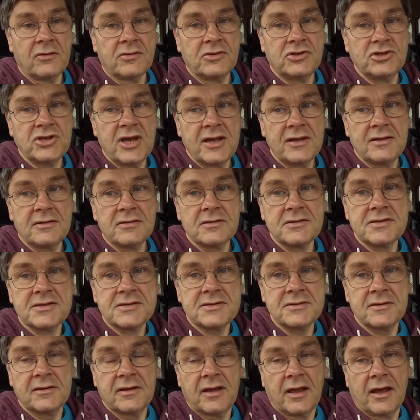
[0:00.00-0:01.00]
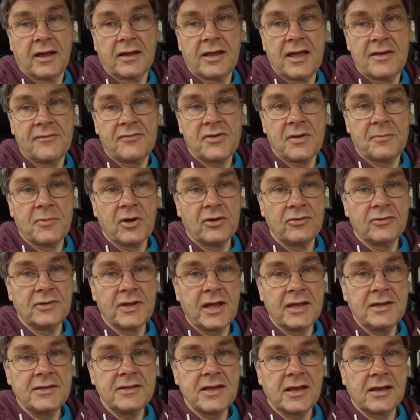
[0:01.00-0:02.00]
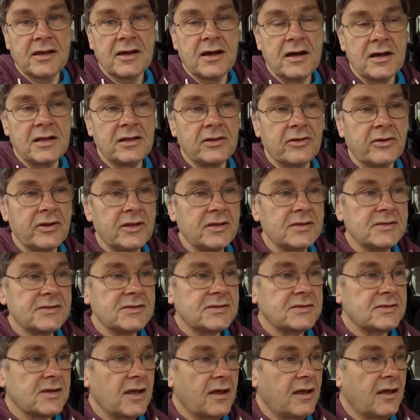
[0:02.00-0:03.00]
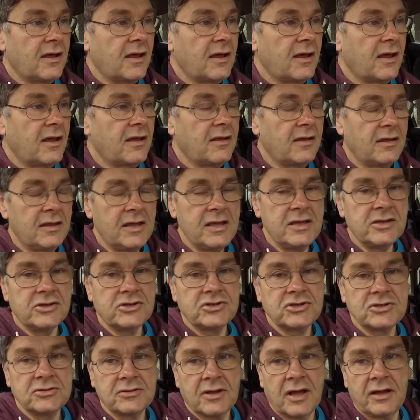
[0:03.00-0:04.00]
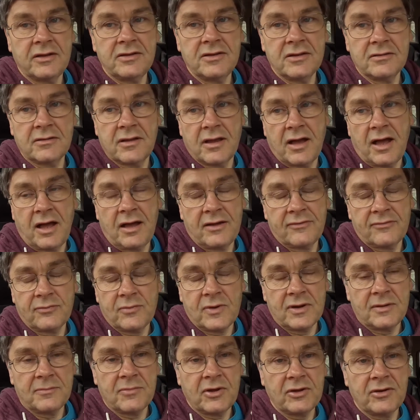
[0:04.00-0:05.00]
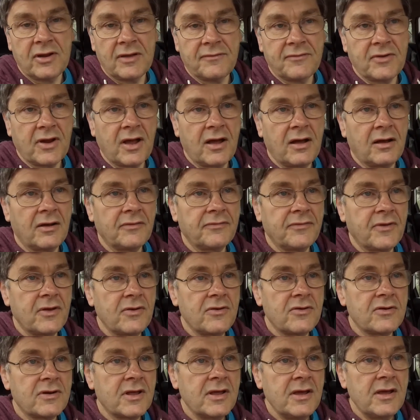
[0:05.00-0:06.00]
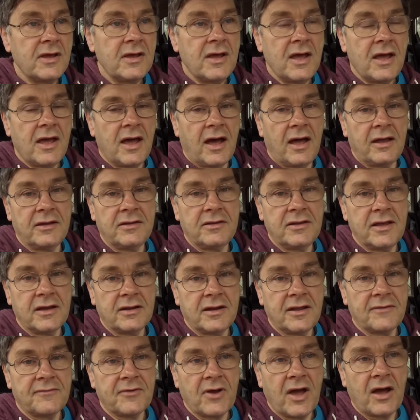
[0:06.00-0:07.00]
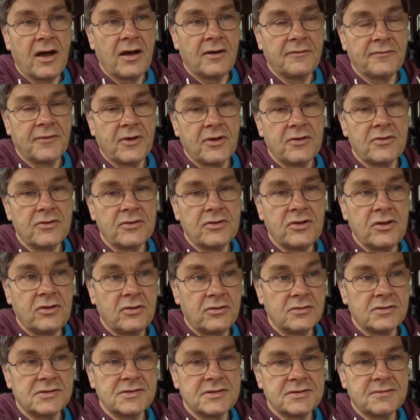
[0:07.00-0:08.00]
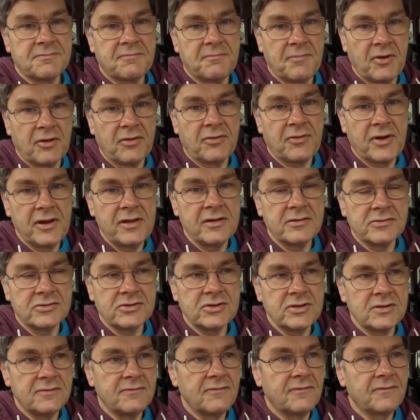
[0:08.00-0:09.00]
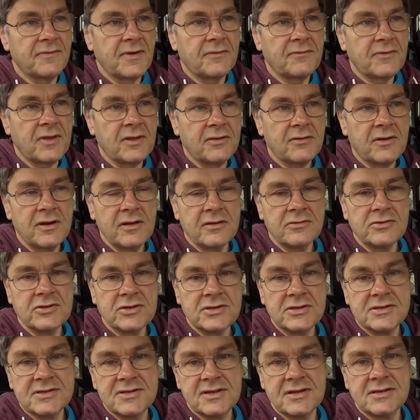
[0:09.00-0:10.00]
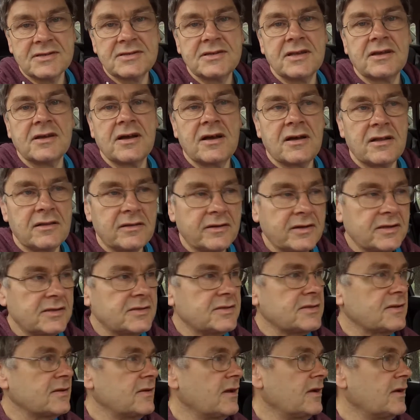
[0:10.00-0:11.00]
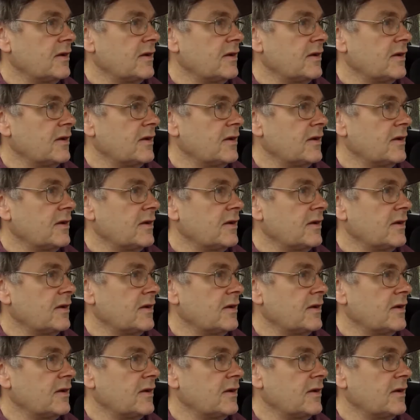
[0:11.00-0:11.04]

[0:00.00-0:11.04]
gels give you about 90 calories each, and I have one about every half hour, and yet every half hour you use about 350, 360 calories